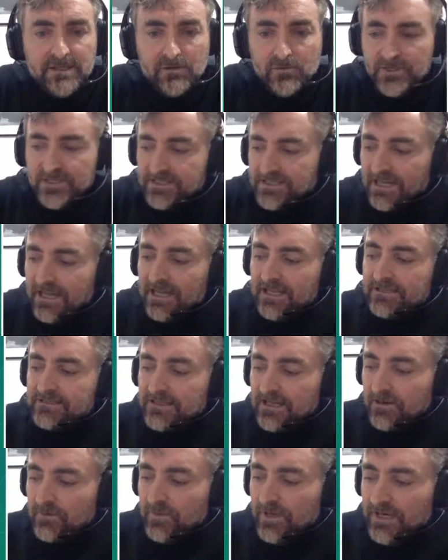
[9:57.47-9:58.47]
the
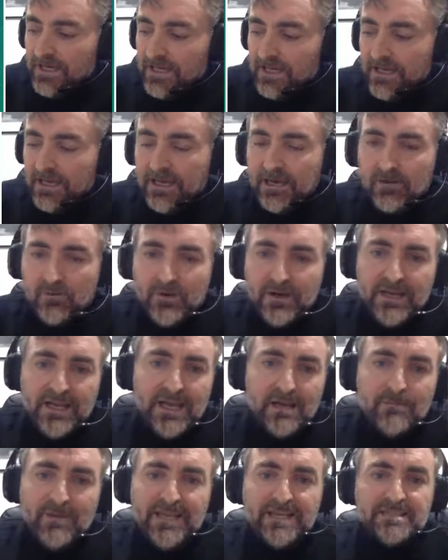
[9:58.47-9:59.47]
results are really are
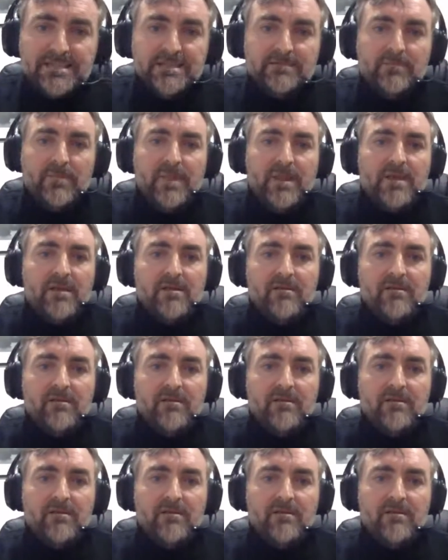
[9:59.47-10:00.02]
really amazing.